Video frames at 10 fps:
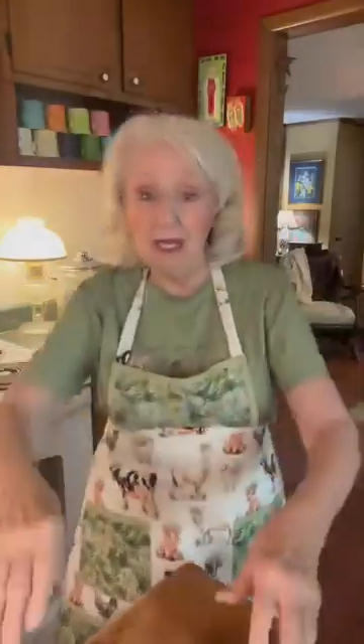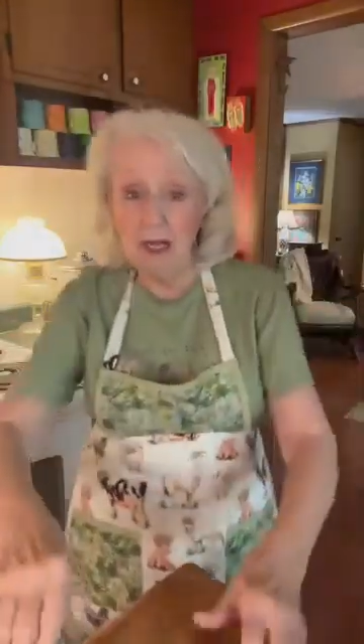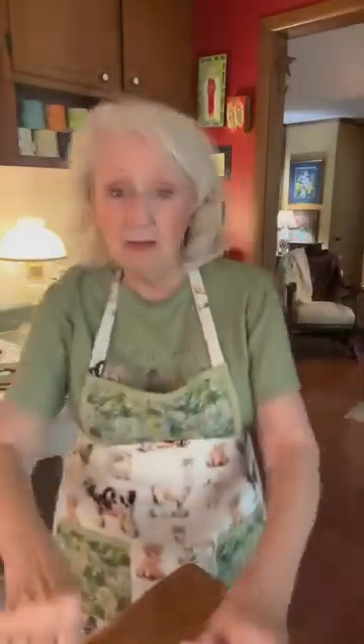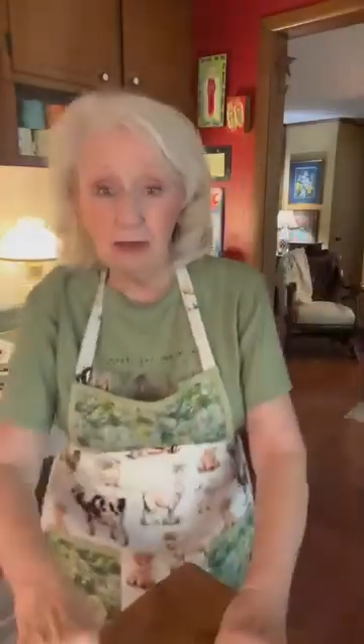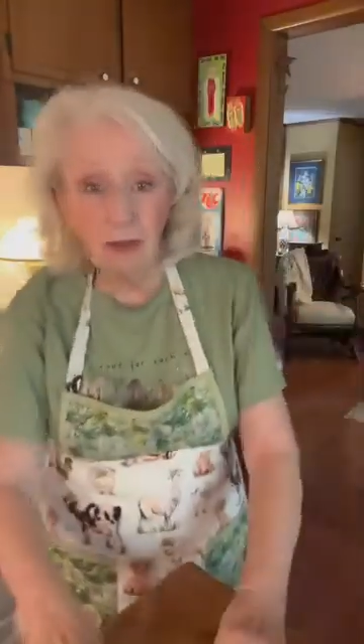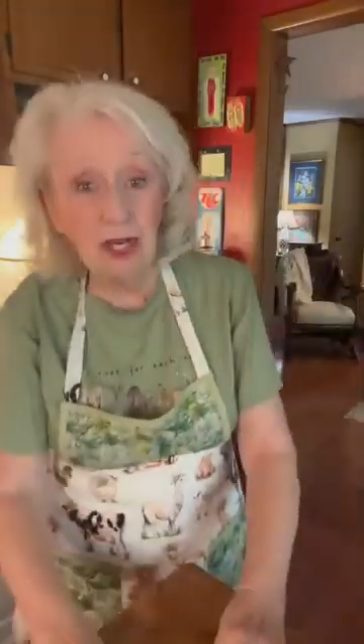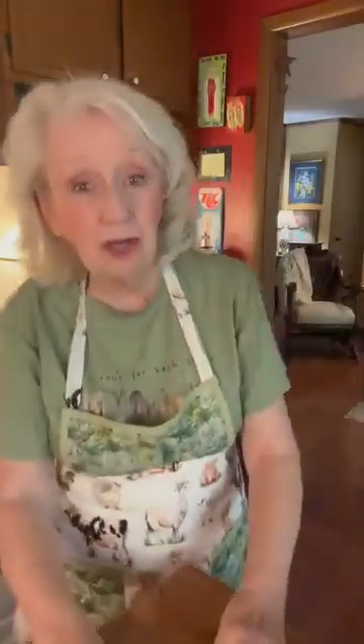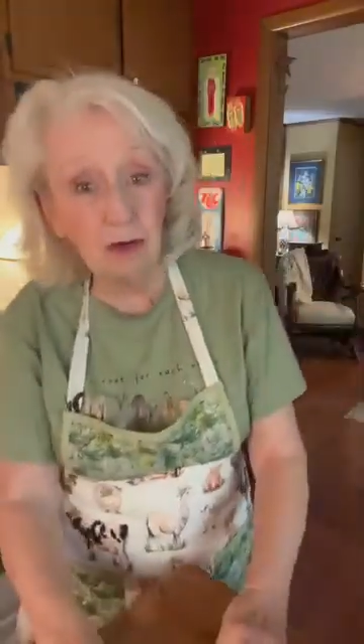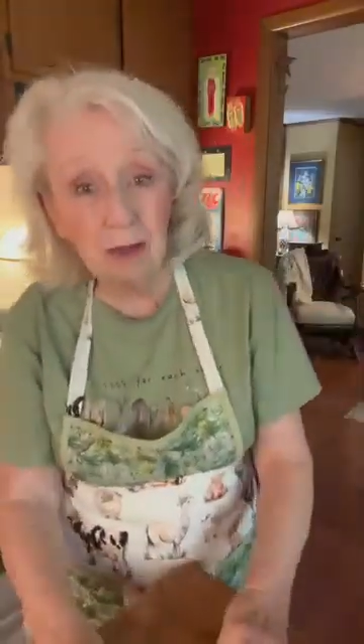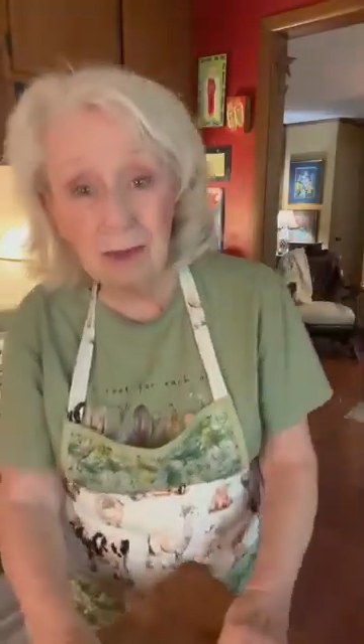for
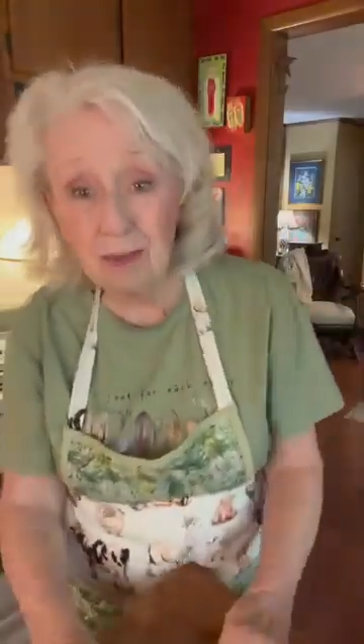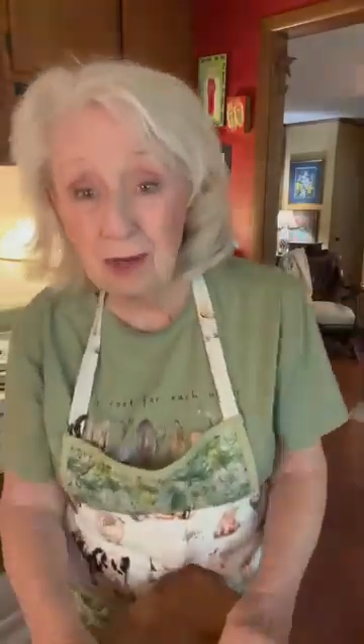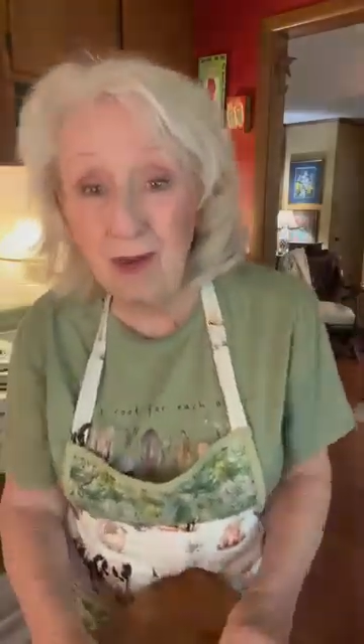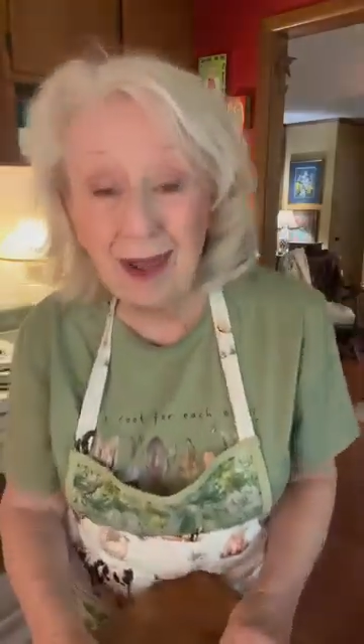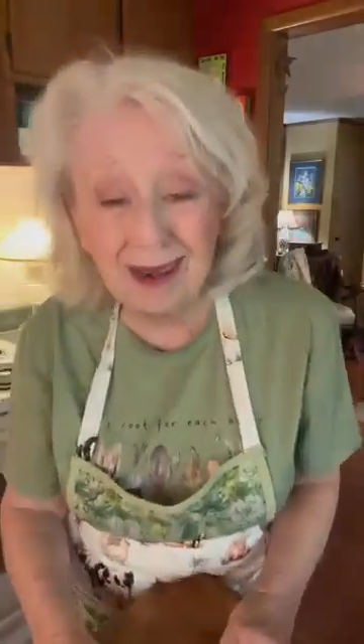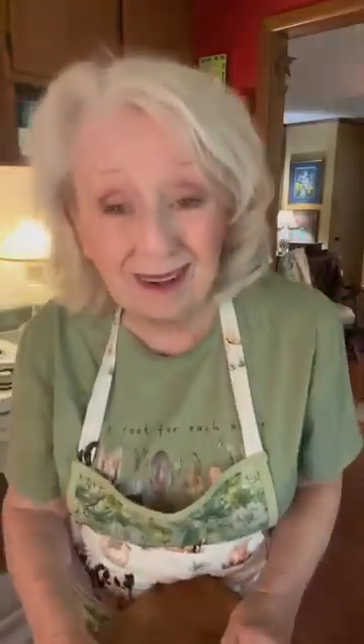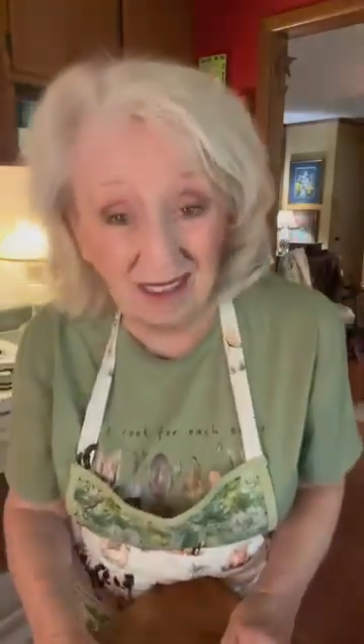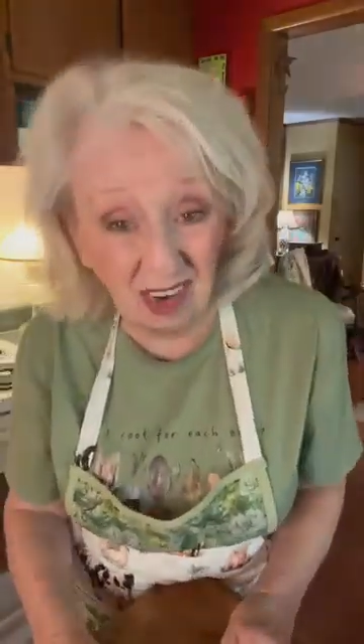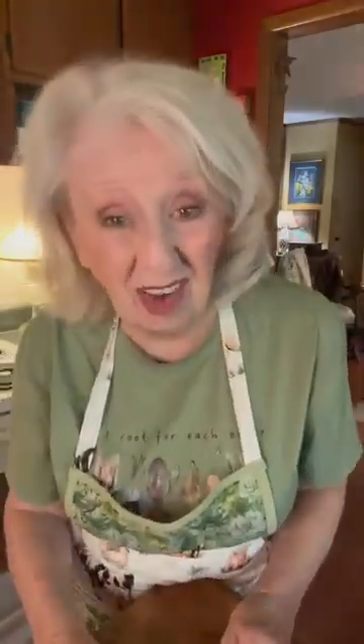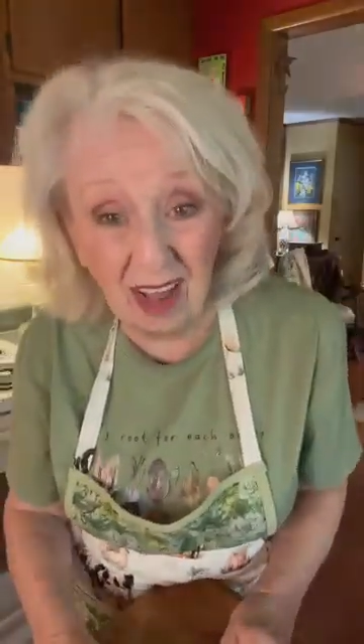300 people, you had to have a
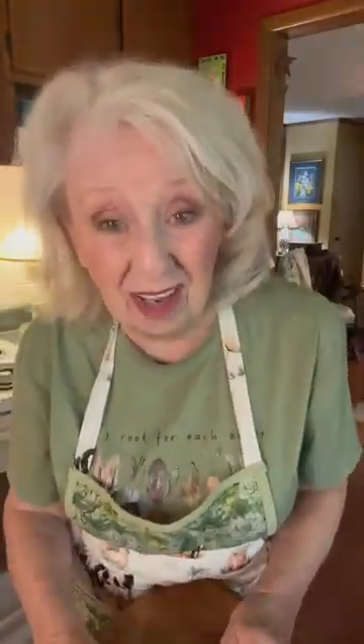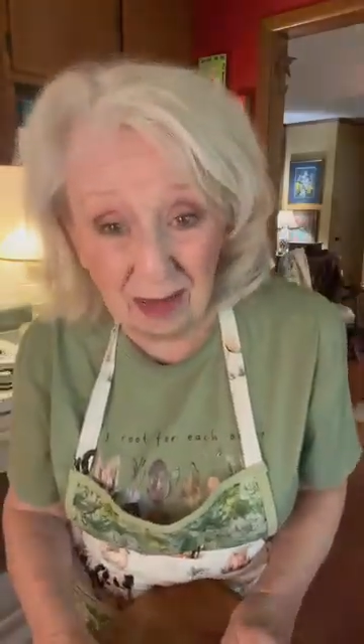lot